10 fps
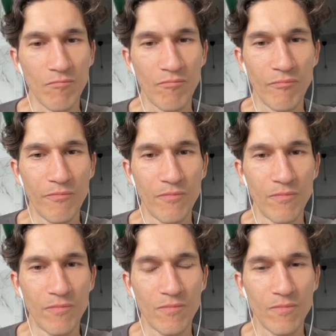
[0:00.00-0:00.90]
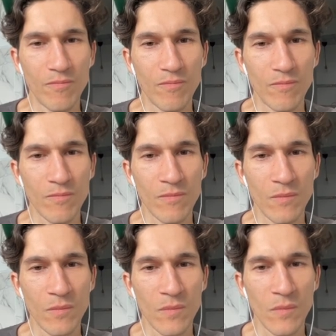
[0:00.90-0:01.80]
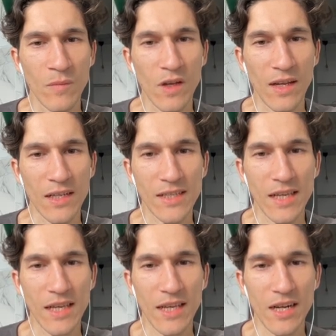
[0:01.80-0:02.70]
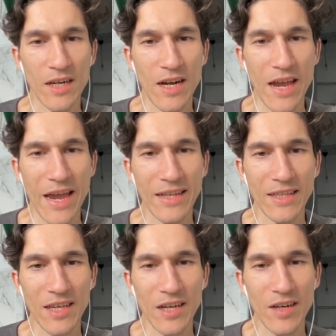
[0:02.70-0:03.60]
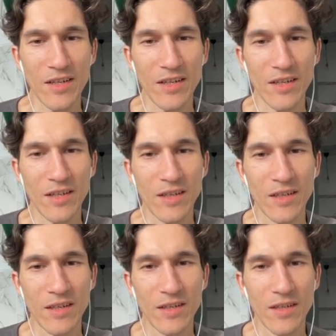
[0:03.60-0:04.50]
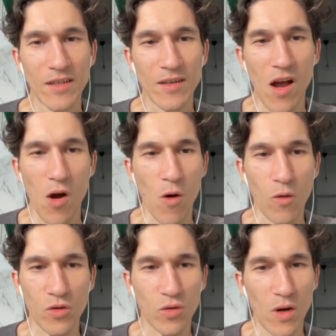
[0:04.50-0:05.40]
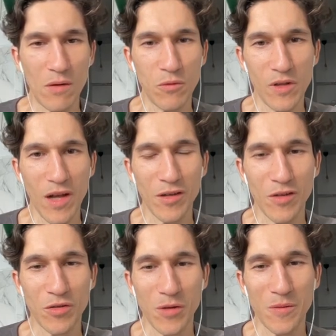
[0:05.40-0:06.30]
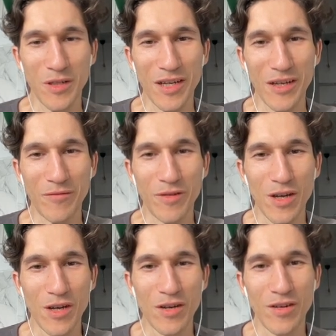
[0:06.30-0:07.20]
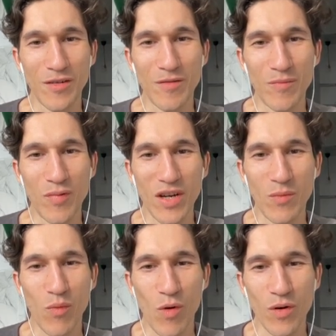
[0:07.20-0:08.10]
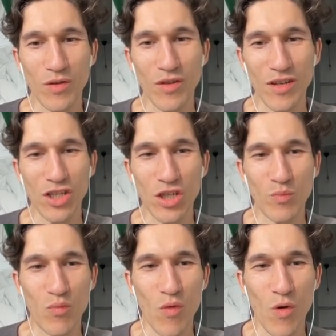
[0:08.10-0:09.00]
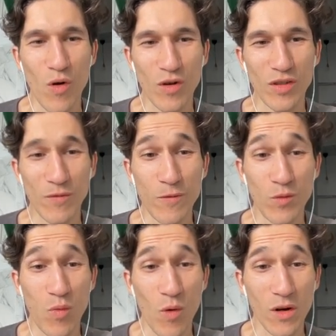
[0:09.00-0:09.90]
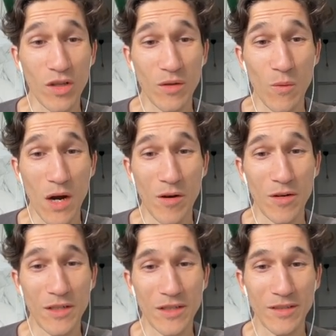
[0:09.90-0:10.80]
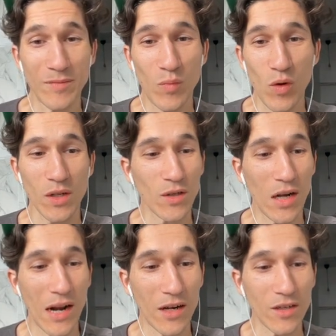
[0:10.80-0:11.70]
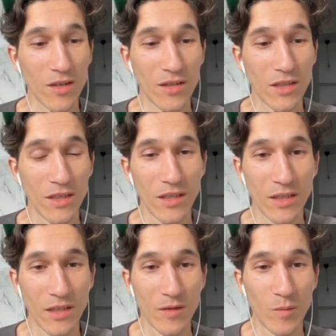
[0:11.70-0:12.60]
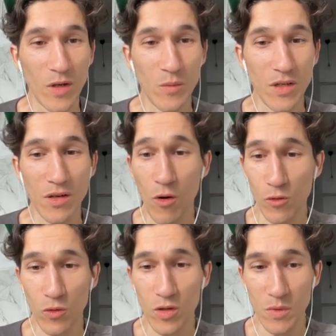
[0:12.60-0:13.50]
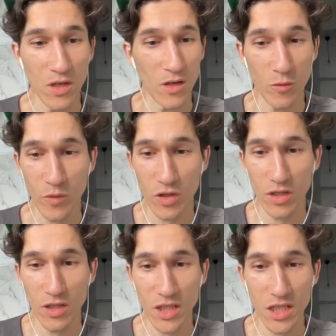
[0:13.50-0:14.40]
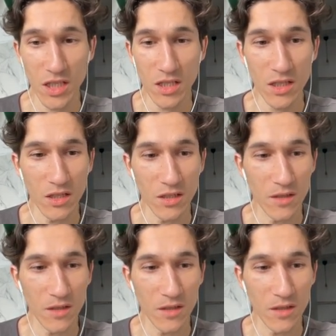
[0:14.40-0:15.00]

Mm-hmm. Can I stay here and here? Oh, so I will. I, so I will have brick port, ship port, wood port. Wow, port collector. Maybe. Oh, look at me. I almost at the city.